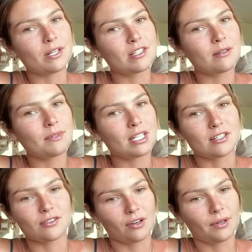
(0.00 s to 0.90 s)
wisdom, and
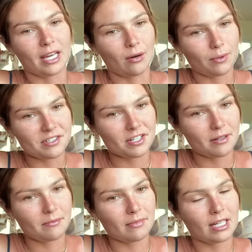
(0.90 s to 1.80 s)
he's throwing out
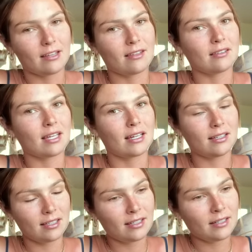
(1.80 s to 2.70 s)
wisdom. And I think
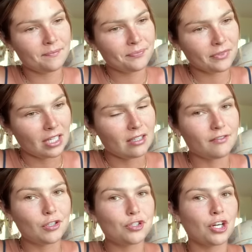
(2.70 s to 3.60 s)
that in the
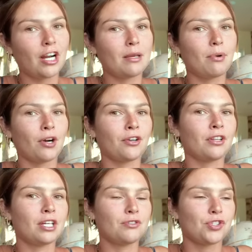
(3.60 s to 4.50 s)
future, any partner
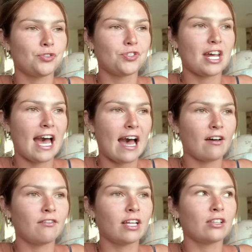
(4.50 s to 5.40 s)
that you choose to
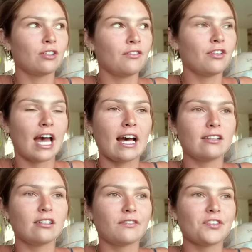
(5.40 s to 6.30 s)
have, like look for that.
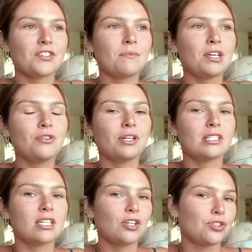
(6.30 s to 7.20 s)
Look for somebody who can
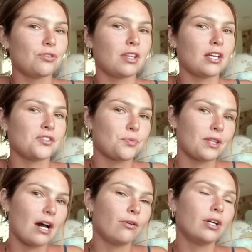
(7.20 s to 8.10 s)
teach you things
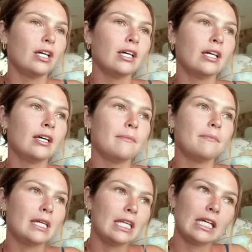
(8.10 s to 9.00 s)
without
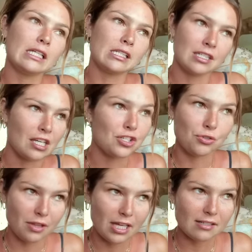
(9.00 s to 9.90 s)
meaning to teach you
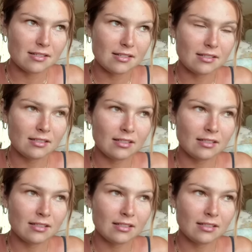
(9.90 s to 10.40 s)
things.